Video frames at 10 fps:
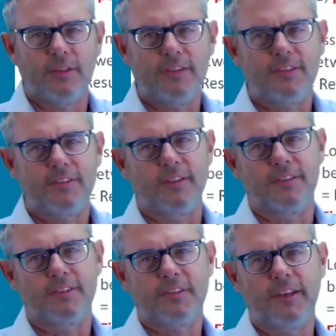this is
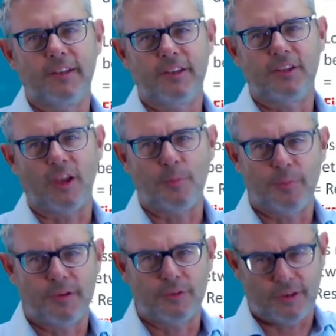the single
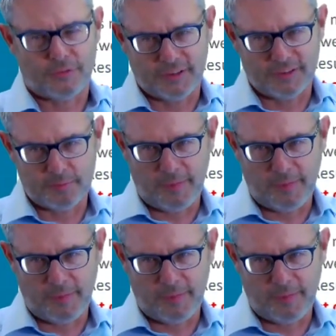jumper reference